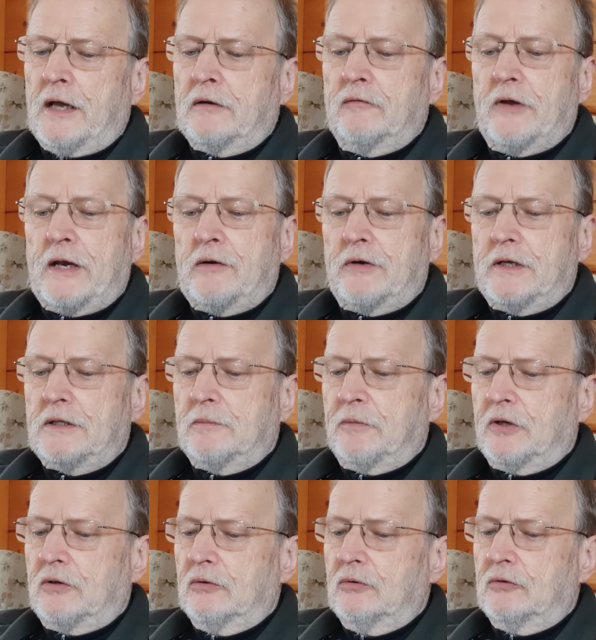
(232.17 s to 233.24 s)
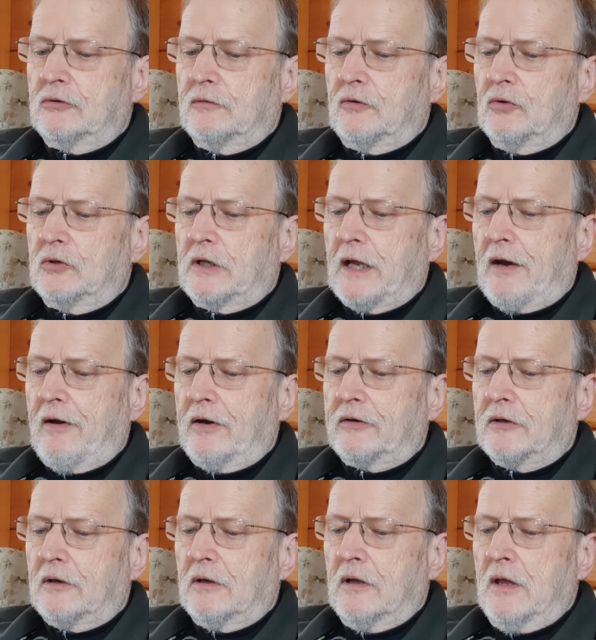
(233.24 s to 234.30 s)
and venerate the bhikkhus of good
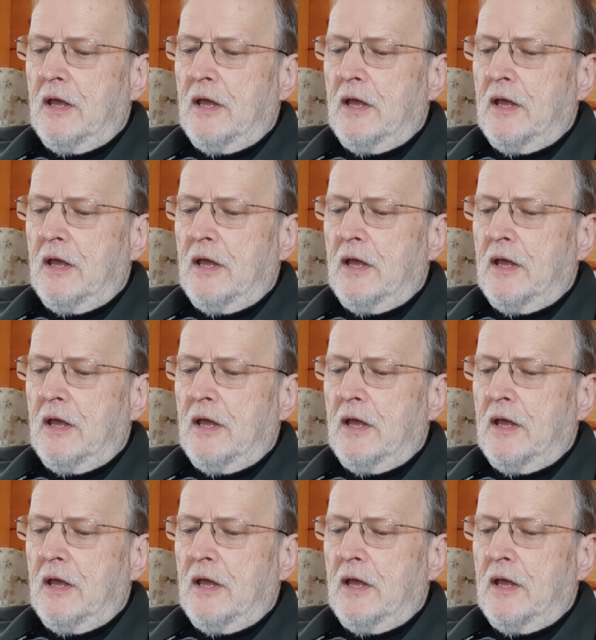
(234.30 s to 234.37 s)
character.